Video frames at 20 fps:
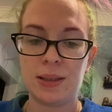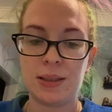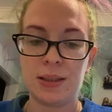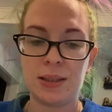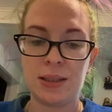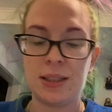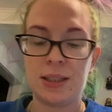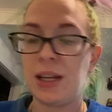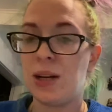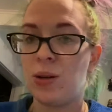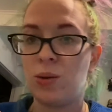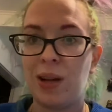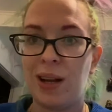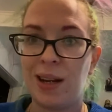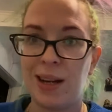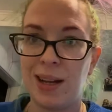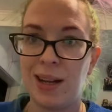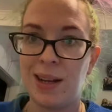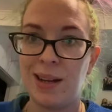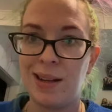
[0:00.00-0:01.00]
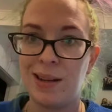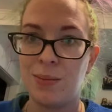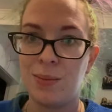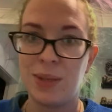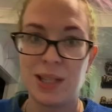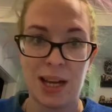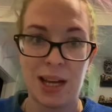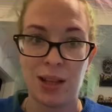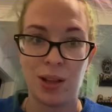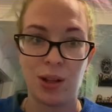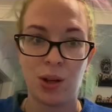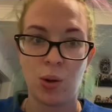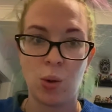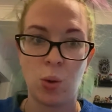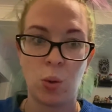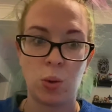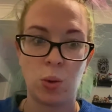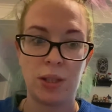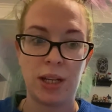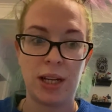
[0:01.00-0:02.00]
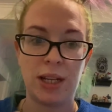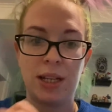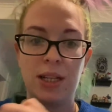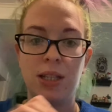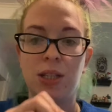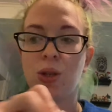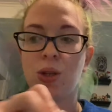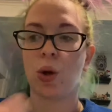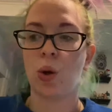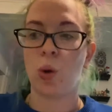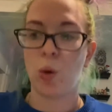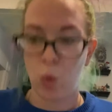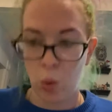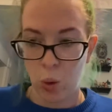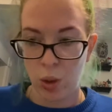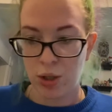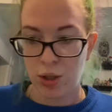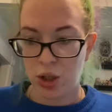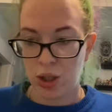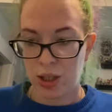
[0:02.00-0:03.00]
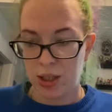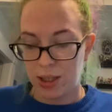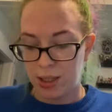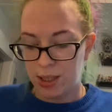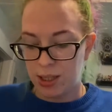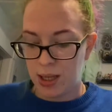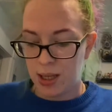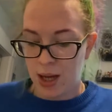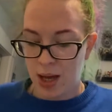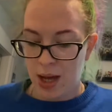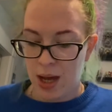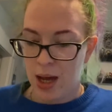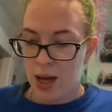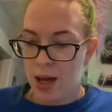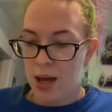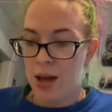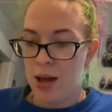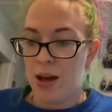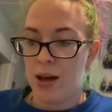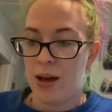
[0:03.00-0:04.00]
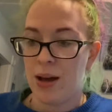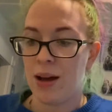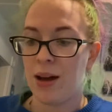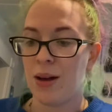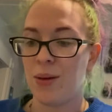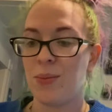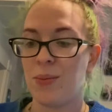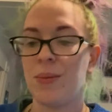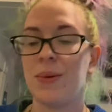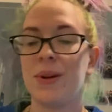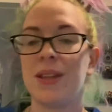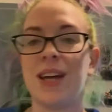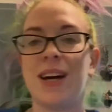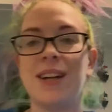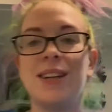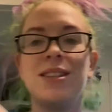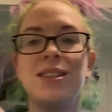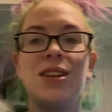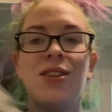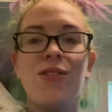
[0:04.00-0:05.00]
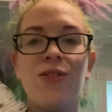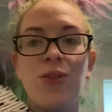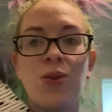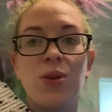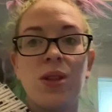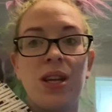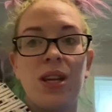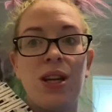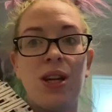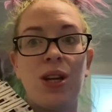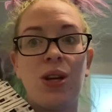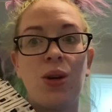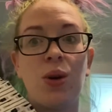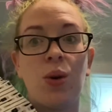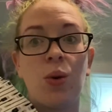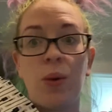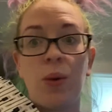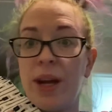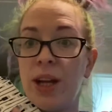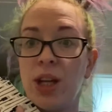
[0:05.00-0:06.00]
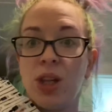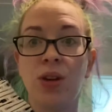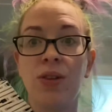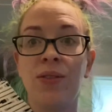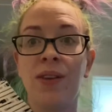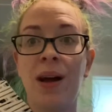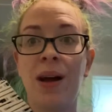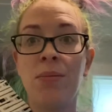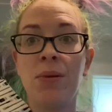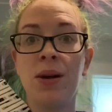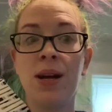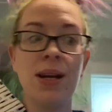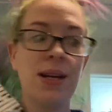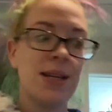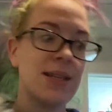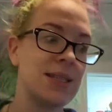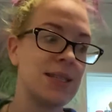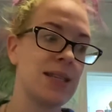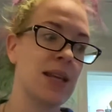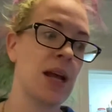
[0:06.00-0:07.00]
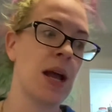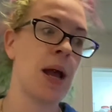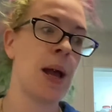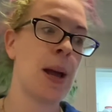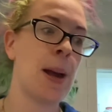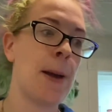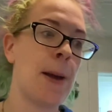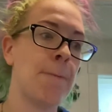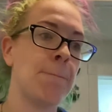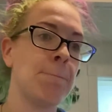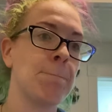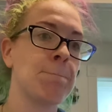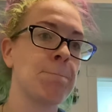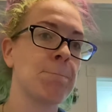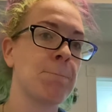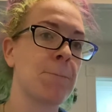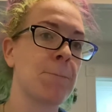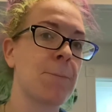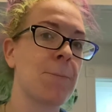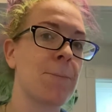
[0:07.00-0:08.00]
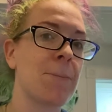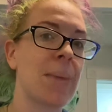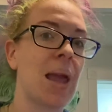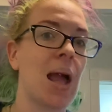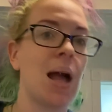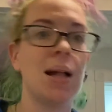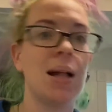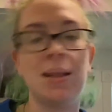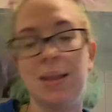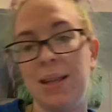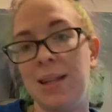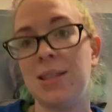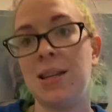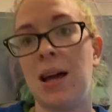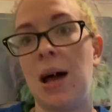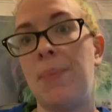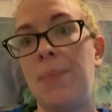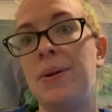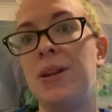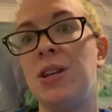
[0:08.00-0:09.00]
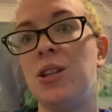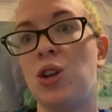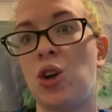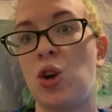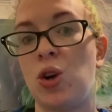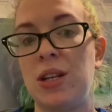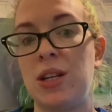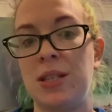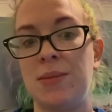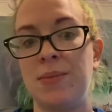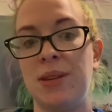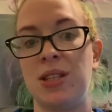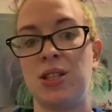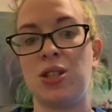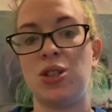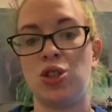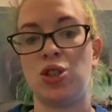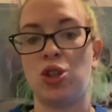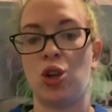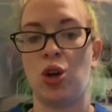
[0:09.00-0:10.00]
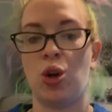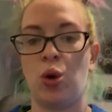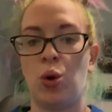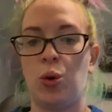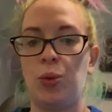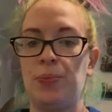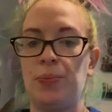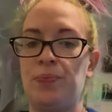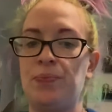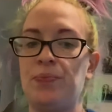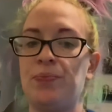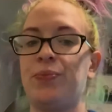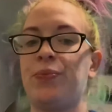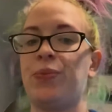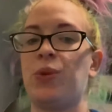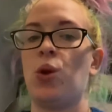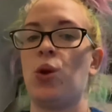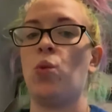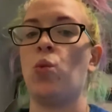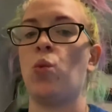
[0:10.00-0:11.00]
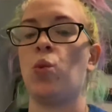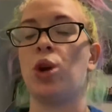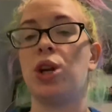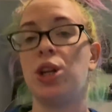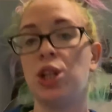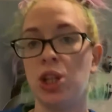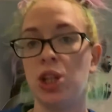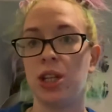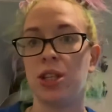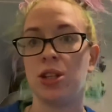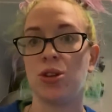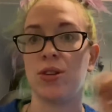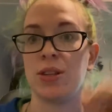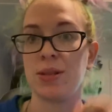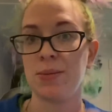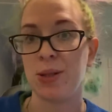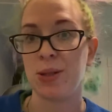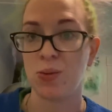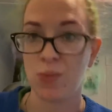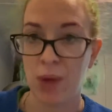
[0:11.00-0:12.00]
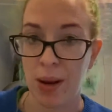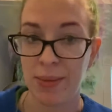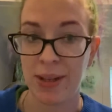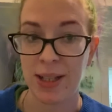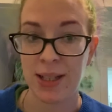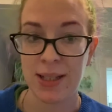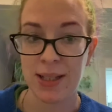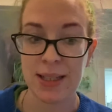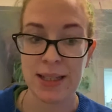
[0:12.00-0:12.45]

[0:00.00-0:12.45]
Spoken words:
the outlining in metallic gold, and it's gorgeous. But that is it for the regular fabrics. Let's hop into the Christmas. So we're gonna look at the Christmas remnants.